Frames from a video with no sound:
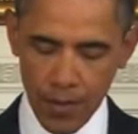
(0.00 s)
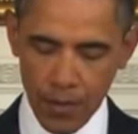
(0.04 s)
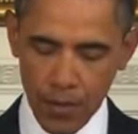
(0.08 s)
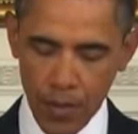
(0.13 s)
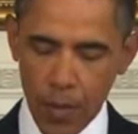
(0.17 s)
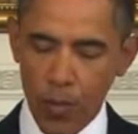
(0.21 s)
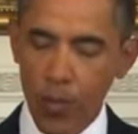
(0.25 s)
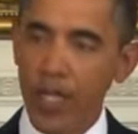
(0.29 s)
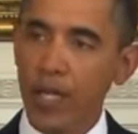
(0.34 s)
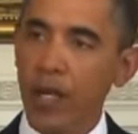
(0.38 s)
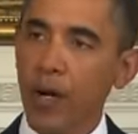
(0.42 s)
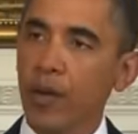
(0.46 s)

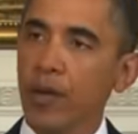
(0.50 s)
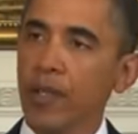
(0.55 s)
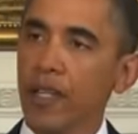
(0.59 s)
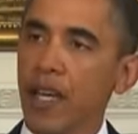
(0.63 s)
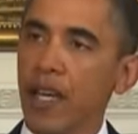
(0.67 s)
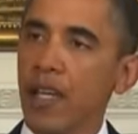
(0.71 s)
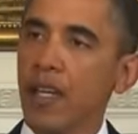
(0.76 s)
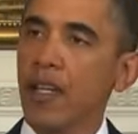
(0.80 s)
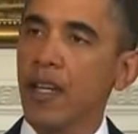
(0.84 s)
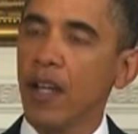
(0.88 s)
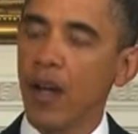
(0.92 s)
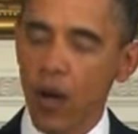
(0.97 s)
but we don't
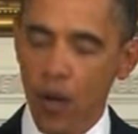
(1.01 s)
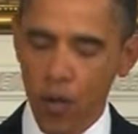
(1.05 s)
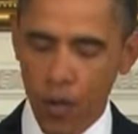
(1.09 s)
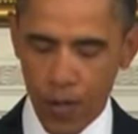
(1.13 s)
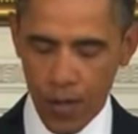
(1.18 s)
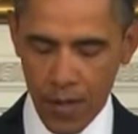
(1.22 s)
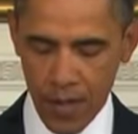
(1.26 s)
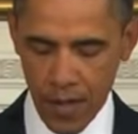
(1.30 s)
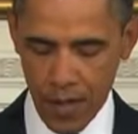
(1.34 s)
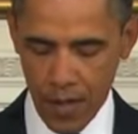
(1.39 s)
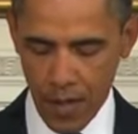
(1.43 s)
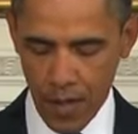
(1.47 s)
yet
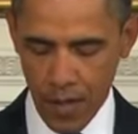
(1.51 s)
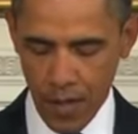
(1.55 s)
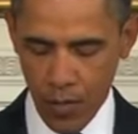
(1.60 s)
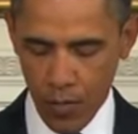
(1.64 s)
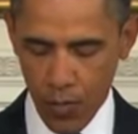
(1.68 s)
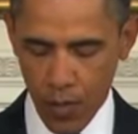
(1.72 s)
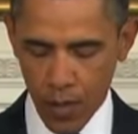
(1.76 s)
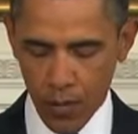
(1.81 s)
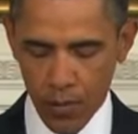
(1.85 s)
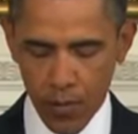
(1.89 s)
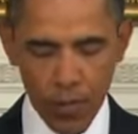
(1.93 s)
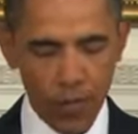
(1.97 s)
know
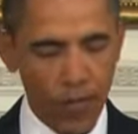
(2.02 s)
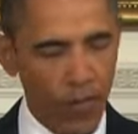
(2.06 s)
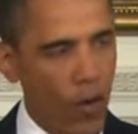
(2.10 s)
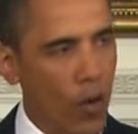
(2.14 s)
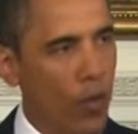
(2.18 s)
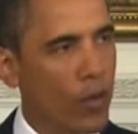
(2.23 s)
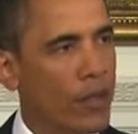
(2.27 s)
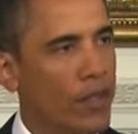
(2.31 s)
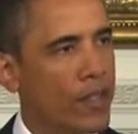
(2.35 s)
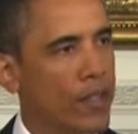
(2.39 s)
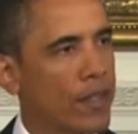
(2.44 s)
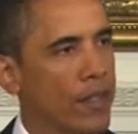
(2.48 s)
what
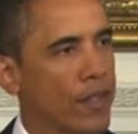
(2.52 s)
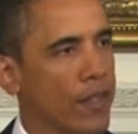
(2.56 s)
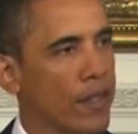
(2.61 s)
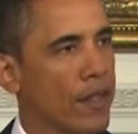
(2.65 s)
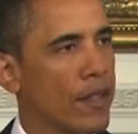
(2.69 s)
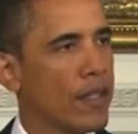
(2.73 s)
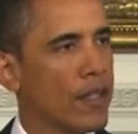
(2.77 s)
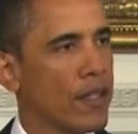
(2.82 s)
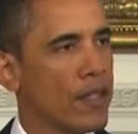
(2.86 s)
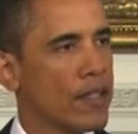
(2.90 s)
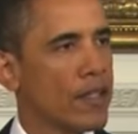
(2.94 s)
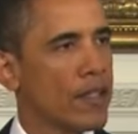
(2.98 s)
provoked
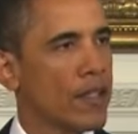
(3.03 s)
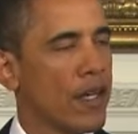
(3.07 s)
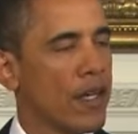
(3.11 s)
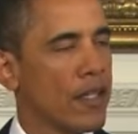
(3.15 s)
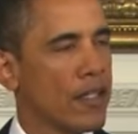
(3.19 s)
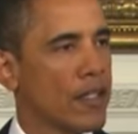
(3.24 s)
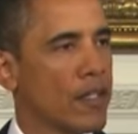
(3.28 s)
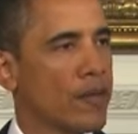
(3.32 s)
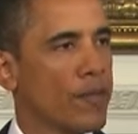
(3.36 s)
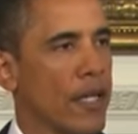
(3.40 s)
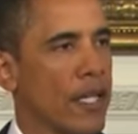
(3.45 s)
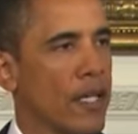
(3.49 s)
this
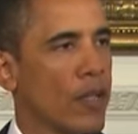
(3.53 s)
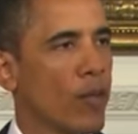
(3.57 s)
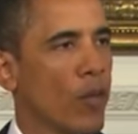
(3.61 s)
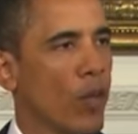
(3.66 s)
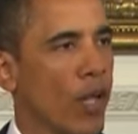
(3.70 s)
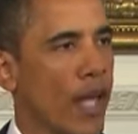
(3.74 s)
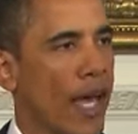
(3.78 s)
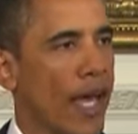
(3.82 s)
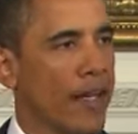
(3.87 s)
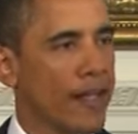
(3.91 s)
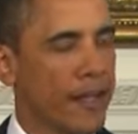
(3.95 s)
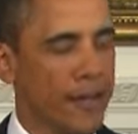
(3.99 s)

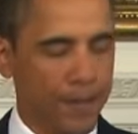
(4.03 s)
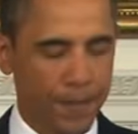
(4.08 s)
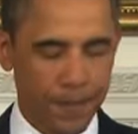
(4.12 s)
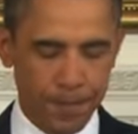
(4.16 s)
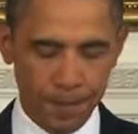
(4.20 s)
unspeakable act.